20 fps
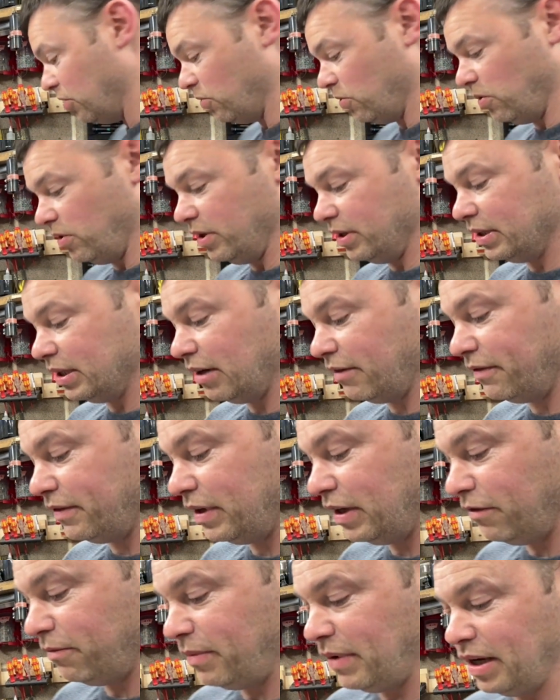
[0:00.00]
through all this
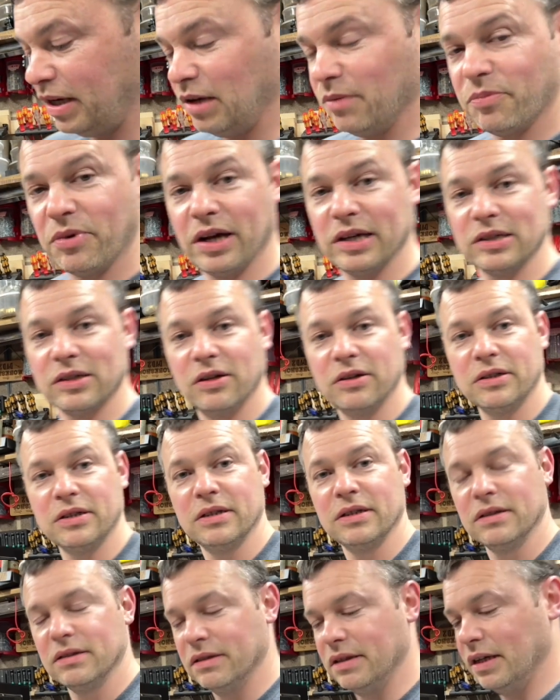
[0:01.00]
effort. You've made your brass hot.
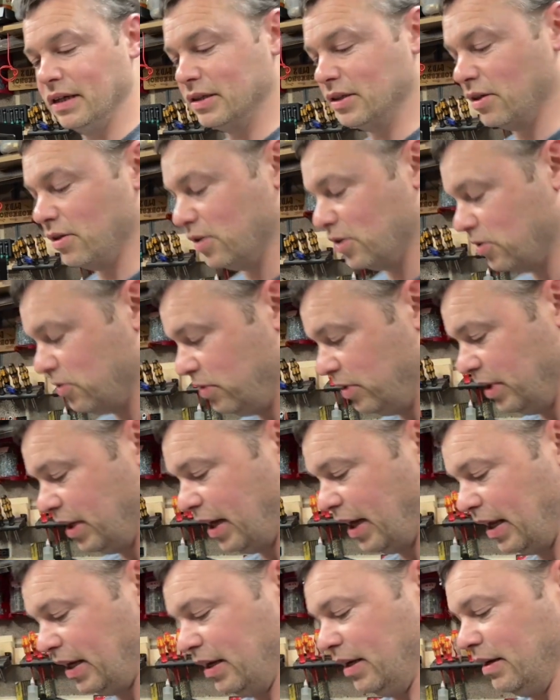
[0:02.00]
It's gone cold
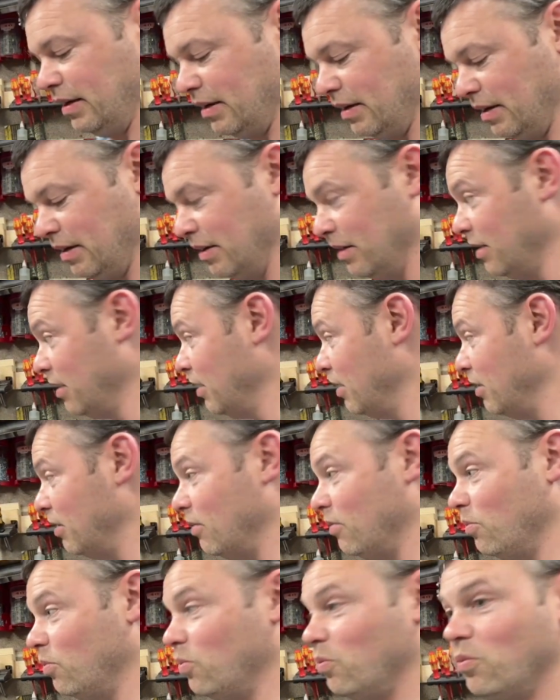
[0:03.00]
again.
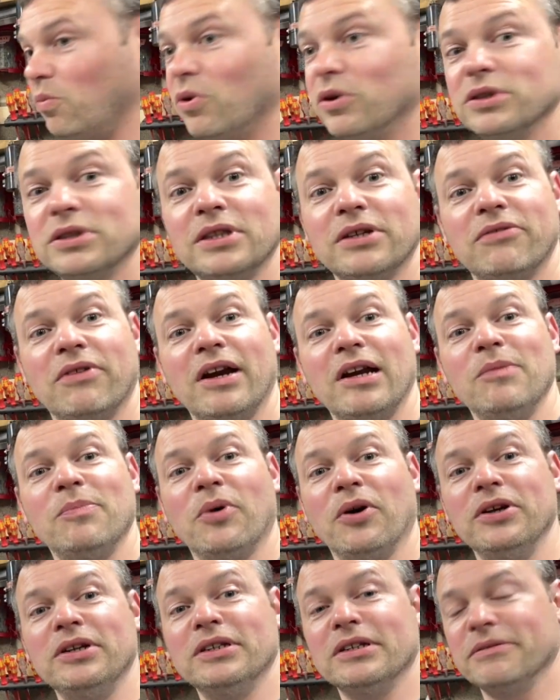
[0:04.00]
Was there any
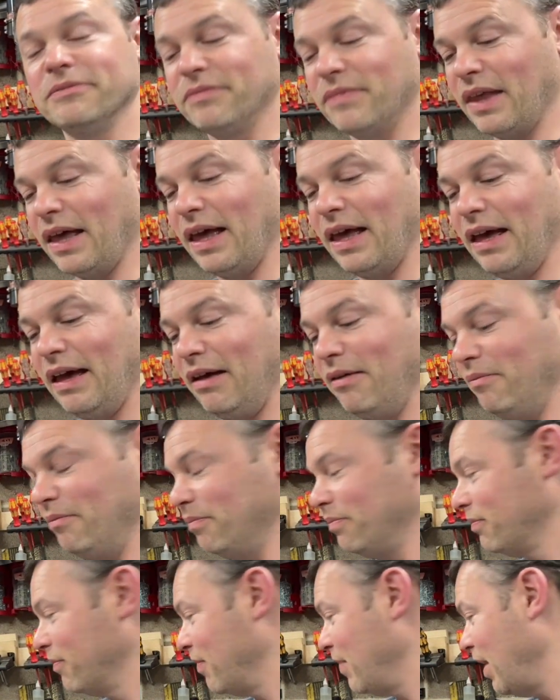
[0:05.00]
point?
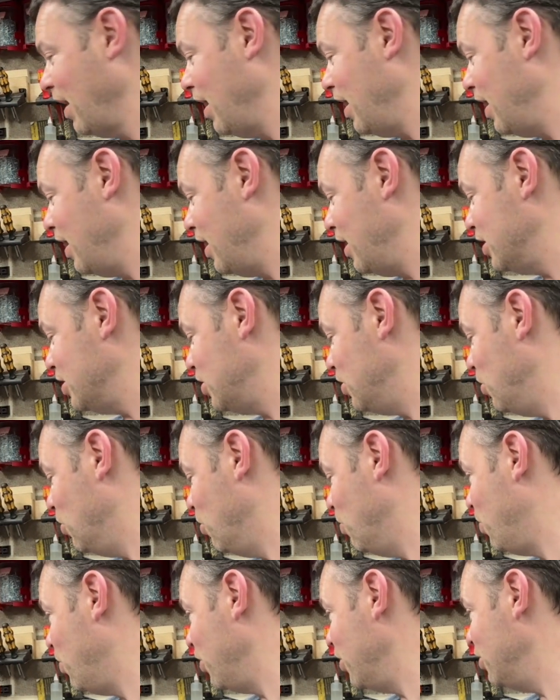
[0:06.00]
There's no
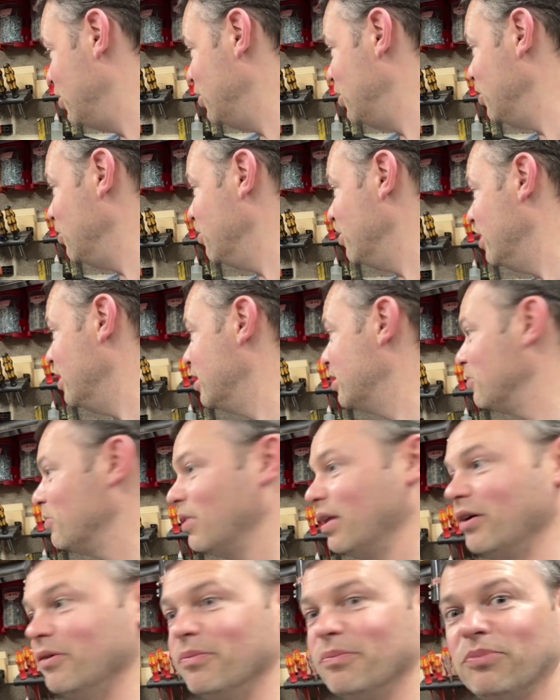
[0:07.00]
point in doing this
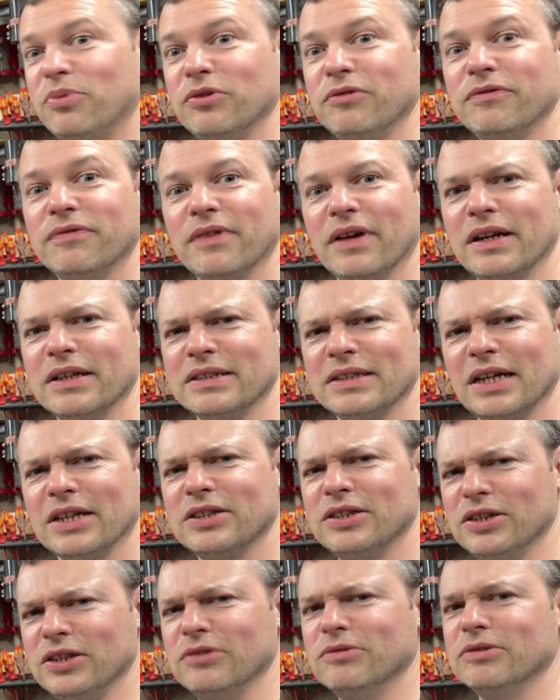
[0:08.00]
without proof that it's
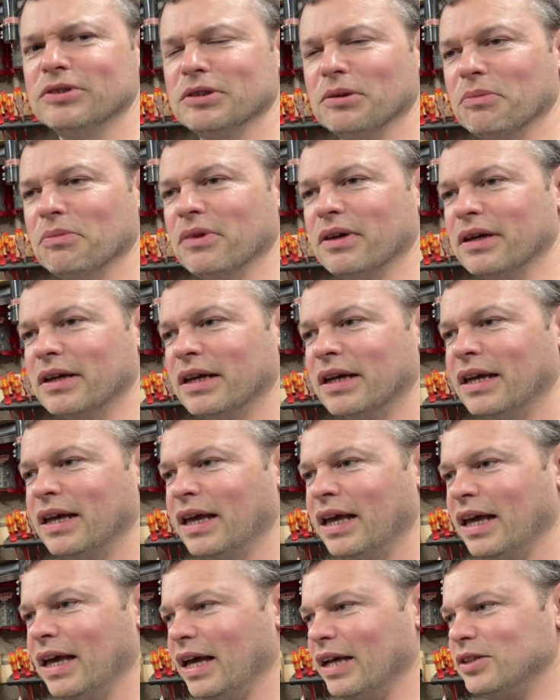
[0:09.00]
actually doing something.
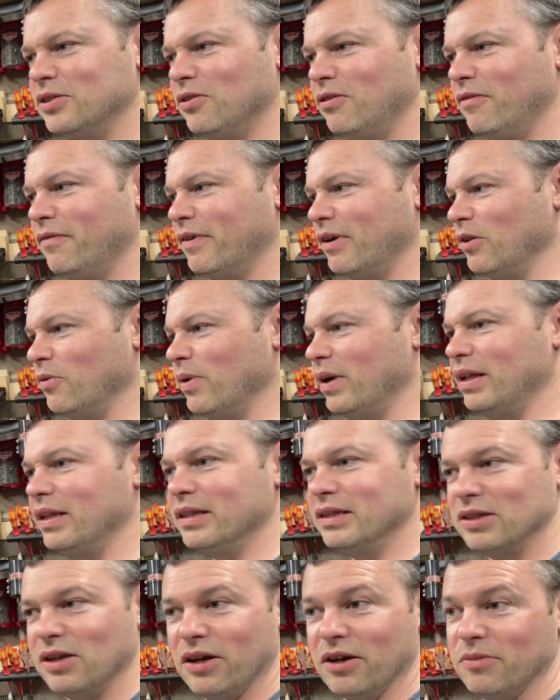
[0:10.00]
It's all very well.
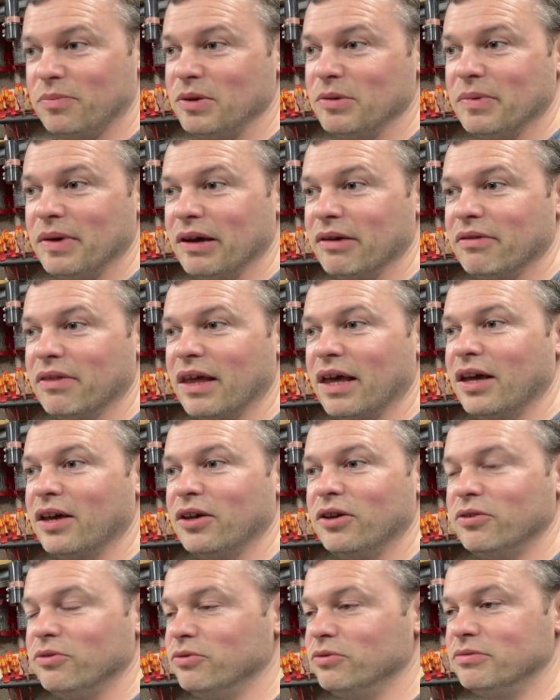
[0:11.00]
There's a lot of people out there
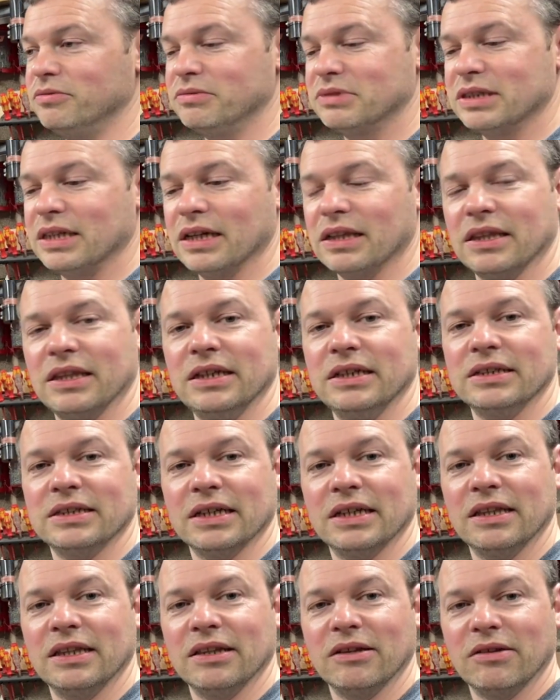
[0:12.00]
who will stick these
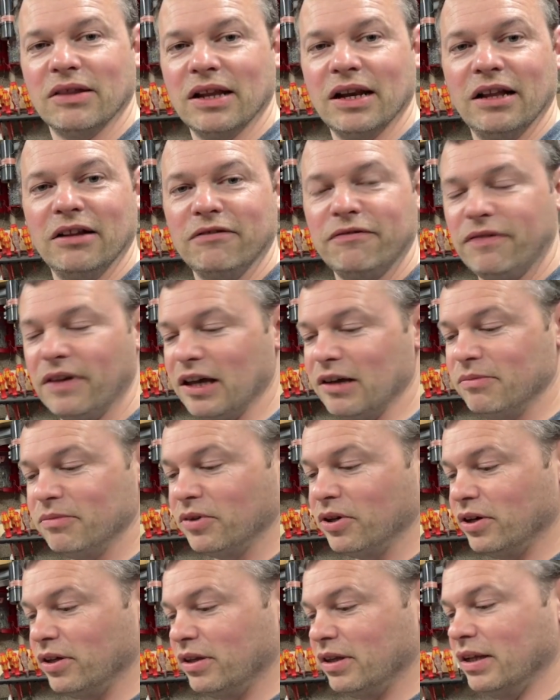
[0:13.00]
in the little flame
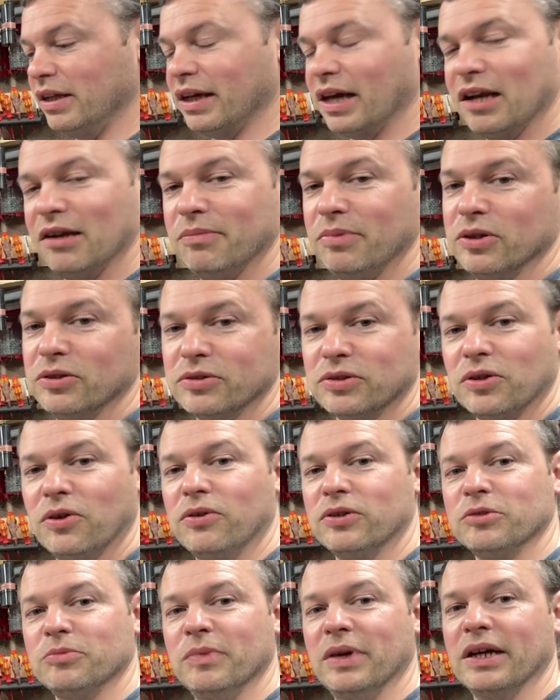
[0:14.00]
gun. They'll get a
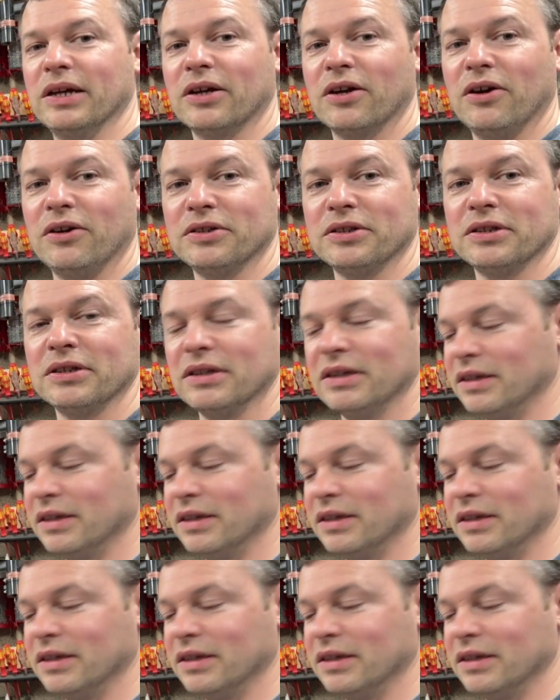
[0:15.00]
blowtorch, make it hot